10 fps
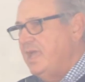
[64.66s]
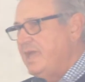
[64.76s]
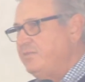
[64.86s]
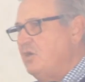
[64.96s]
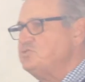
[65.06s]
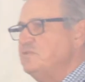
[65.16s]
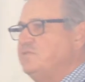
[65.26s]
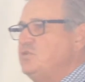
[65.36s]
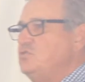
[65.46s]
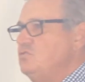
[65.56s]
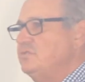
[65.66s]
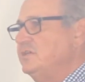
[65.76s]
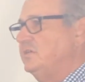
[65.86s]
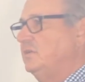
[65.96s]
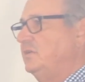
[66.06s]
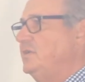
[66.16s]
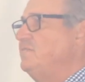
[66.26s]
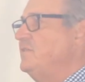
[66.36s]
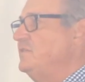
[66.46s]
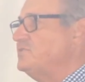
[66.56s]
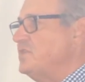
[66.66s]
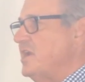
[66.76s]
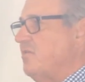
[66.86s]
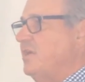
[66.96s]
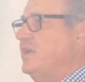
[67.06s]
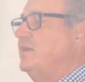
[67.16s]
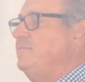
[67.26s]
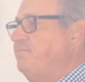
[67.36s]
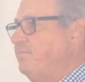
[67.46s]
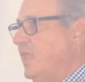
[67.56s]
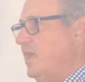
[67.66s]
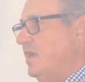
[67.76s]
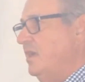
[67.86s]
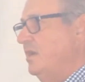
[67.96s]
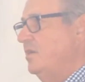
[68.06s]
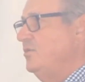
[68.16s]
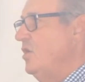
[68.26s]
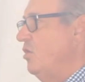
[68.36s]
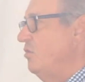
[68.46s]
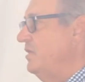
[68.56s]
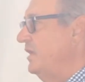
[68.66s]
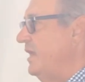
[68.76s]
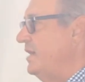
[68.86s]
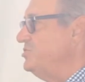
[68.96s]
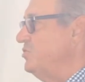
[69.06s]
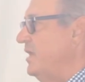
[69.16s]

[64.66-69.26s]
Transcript: And those of you that live in this area know that as you